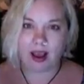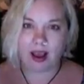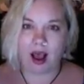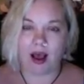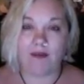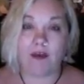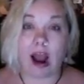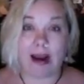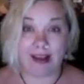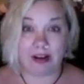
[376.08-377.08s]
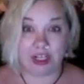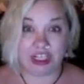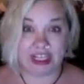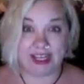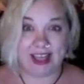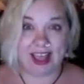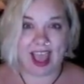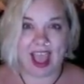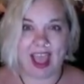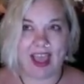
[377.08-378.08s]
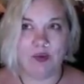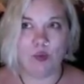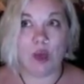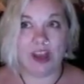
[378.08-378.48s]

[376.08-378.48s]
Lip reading: of our energy and what